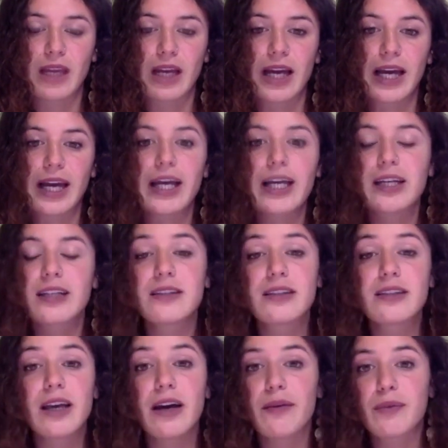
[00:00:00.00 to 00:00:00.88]
And
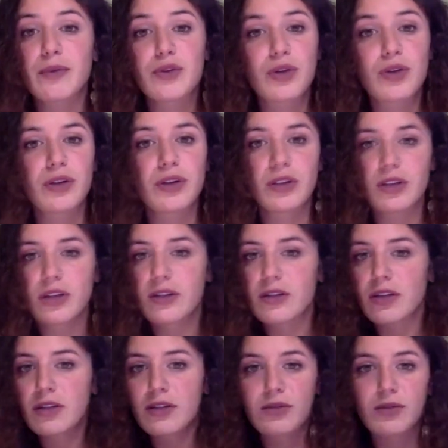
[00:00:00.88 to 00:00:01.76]
yeah, so this
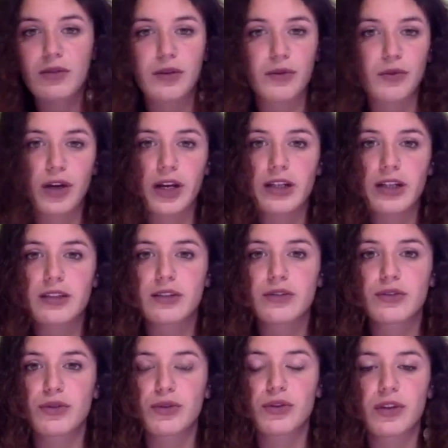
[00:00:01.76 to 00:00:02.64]
is related
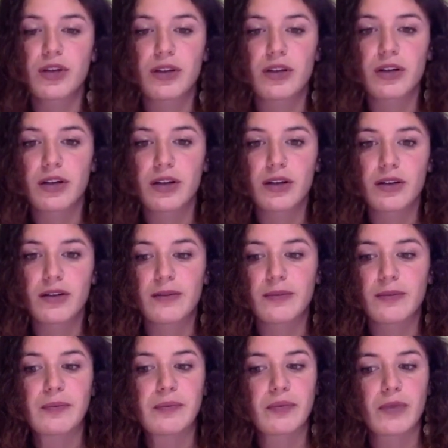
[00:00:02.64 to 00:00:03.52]
to the
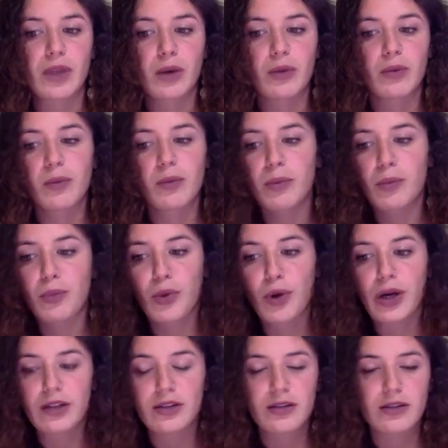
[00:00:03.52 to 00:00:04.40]

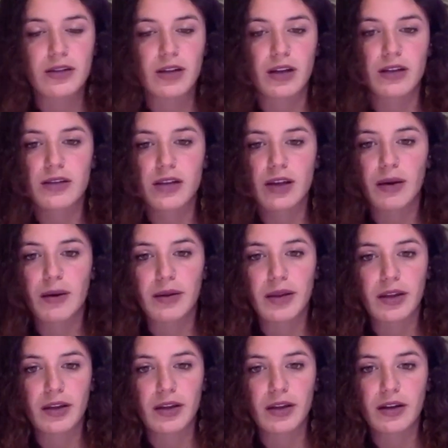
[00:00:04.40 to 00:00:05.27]
press, let's say,
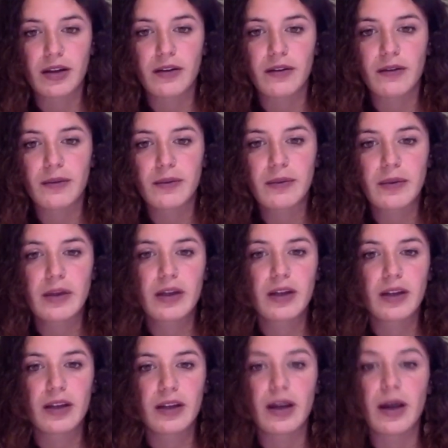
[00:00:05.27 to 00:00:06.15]
the
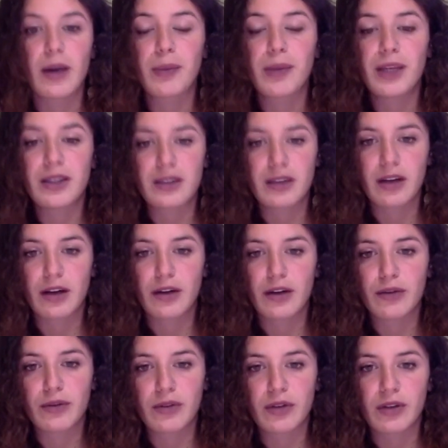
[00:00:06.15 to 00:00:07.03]
media
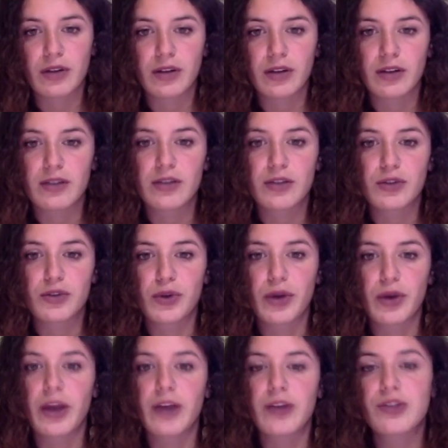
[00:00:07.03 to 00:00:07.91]

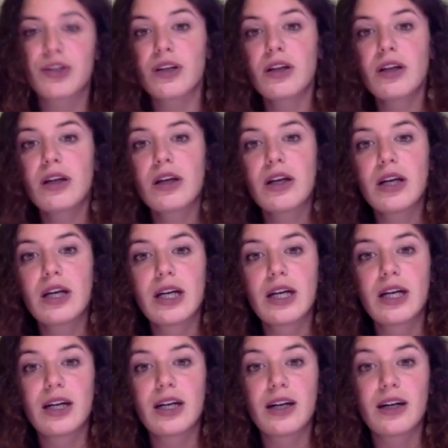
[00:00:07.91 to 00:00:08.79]
situation.
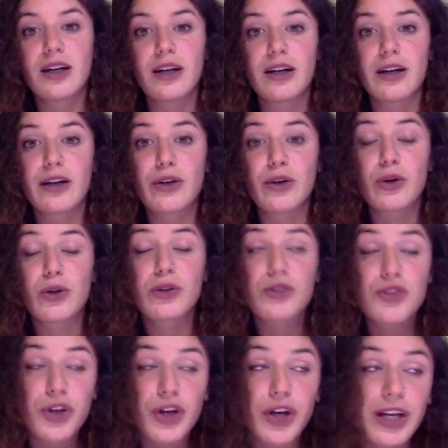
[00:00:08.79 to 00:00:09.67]

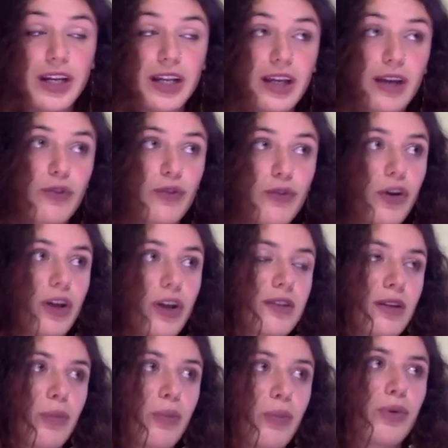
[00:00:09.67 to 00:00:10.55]
Concerning, for
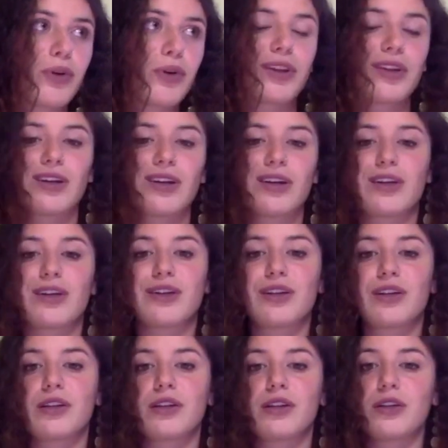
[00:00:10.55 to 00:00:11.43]
example,
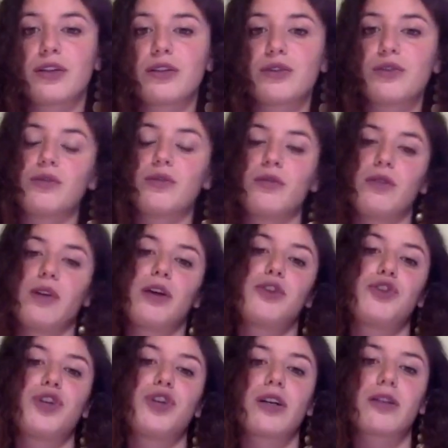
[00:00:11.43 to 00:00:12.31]
the
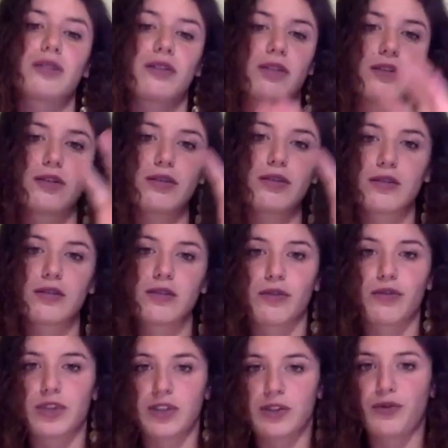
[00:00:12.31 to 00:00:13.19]
justice
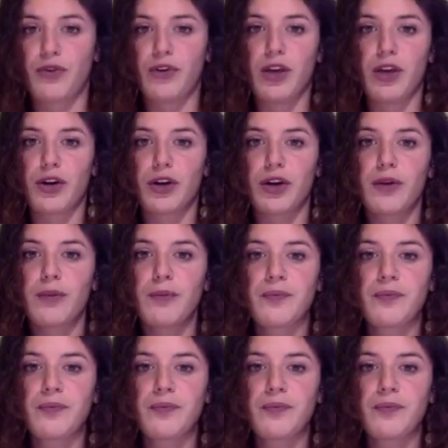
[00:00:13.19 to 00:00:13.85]
sphere,